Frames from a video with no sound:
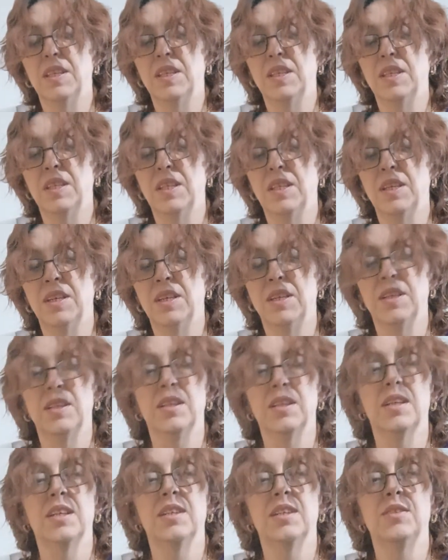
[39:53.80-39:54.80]
Alright,
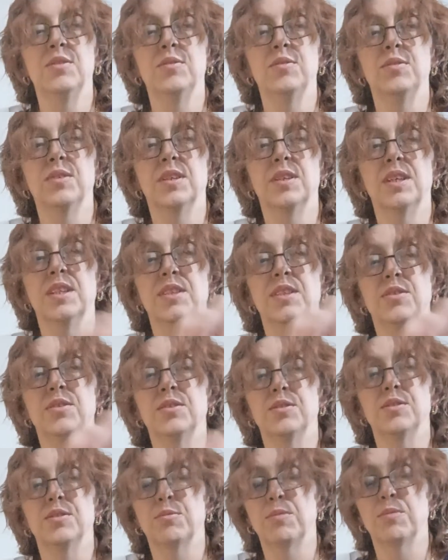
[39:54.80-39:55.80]
I
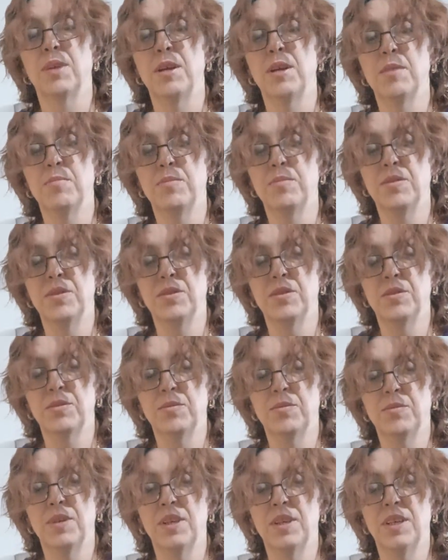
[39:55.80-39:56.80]
just wrap this
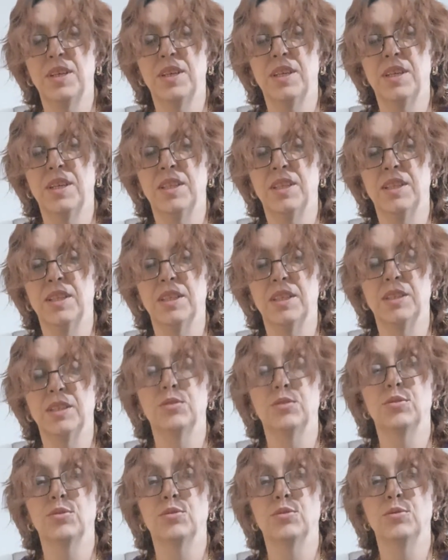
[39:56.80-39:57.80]
way and then I
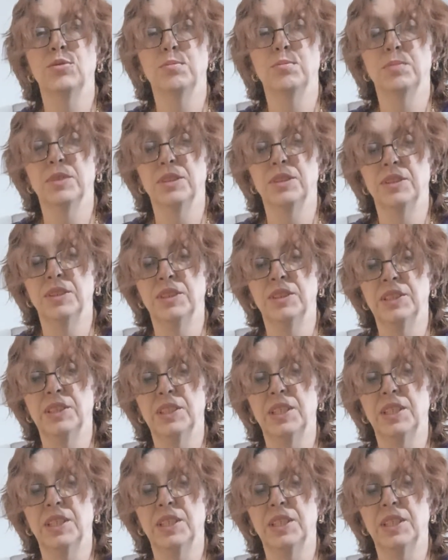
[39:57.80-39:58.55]
scoop under.